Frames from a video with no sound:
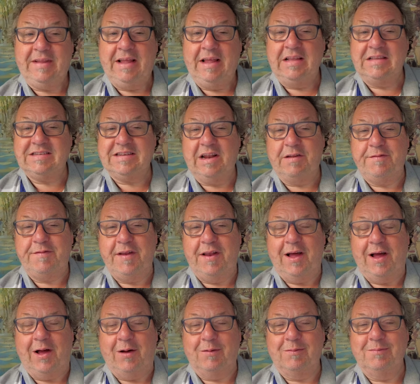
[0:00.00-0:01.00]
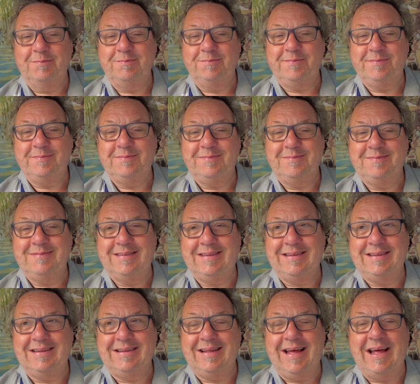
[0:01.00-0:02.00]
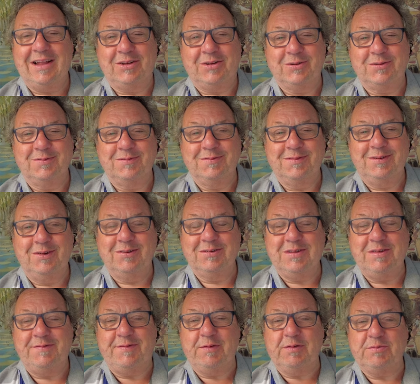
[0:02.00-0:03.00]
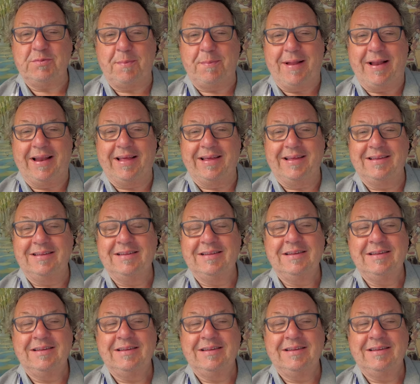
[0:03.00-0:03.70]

It's going to fill up. I do, as long as it fills my belly.